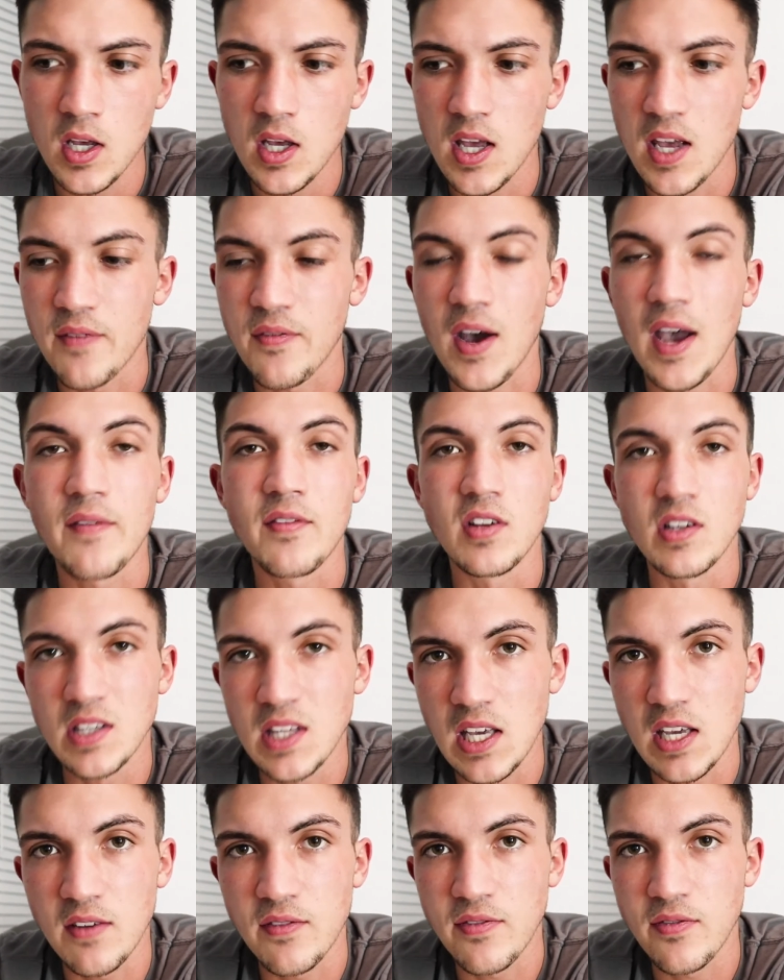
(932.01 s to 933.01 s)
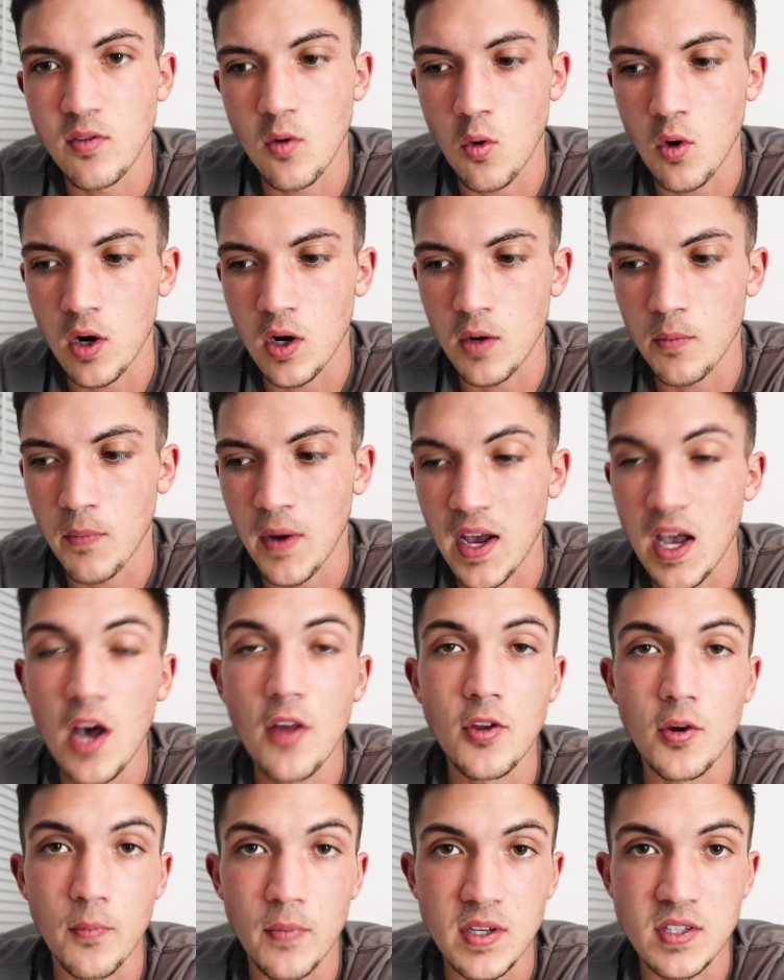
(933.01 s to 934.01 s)
if I have a lead for my
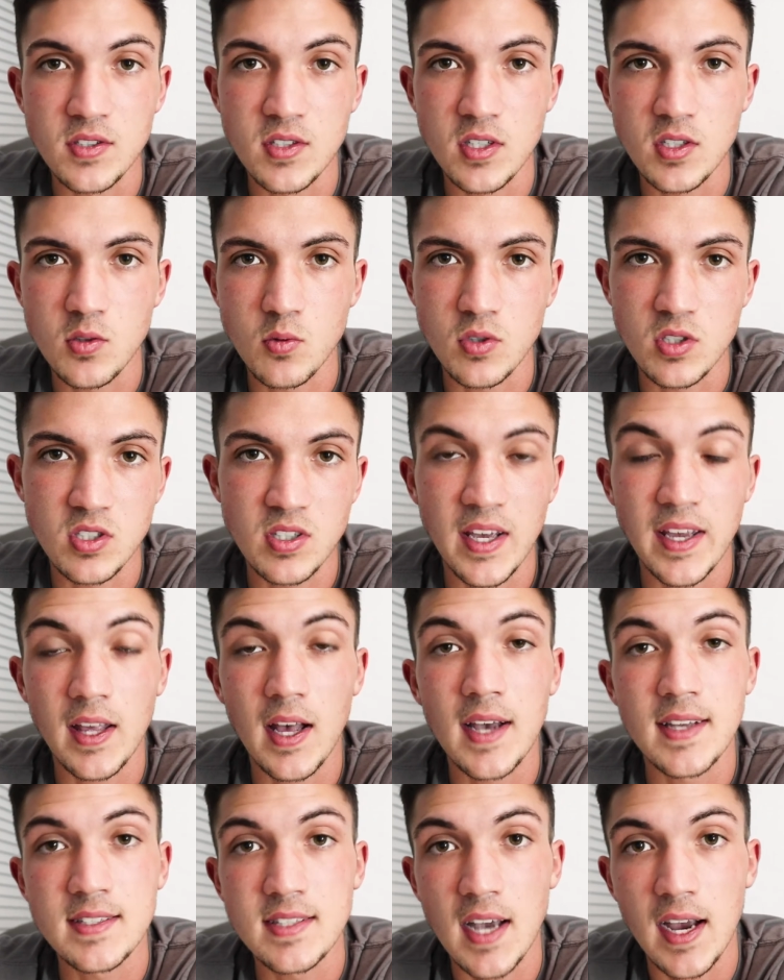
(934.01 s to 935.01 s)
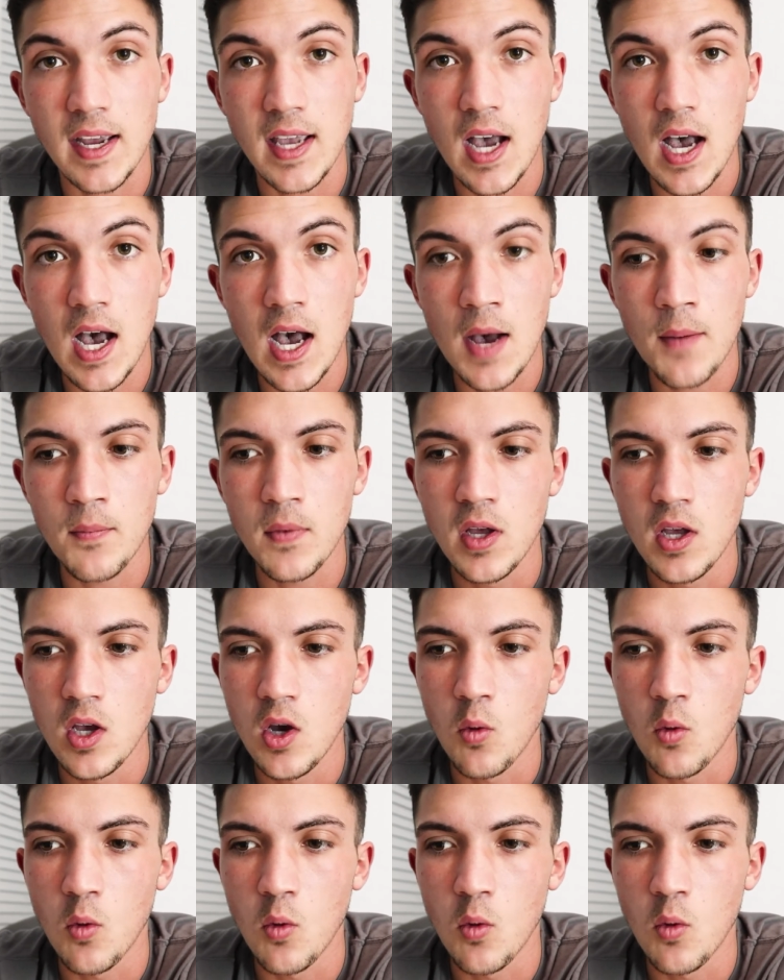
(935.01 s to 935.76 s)
other business, which is landclients.com,